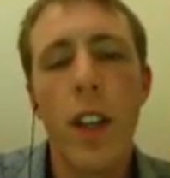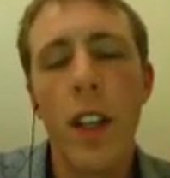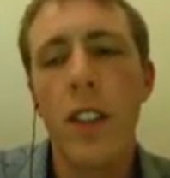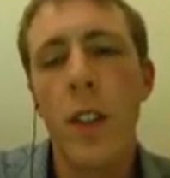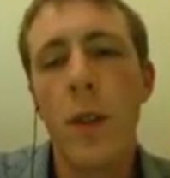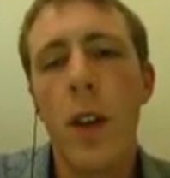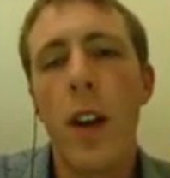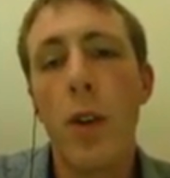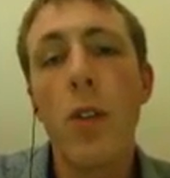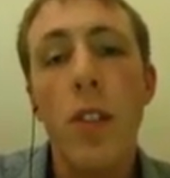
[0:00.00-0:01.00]
And I
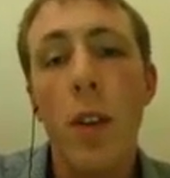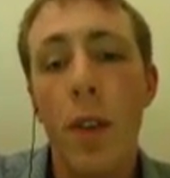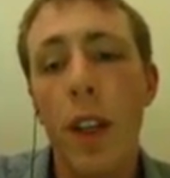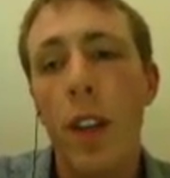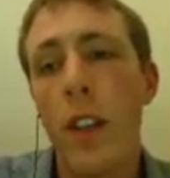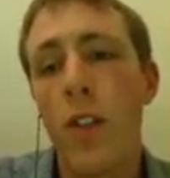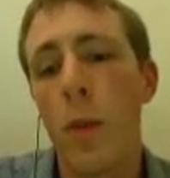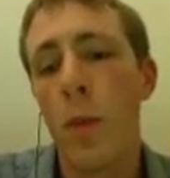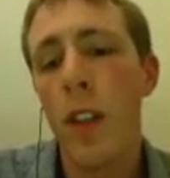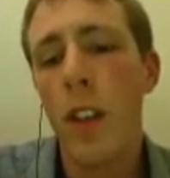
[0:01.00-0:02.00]
wrote something on this subject.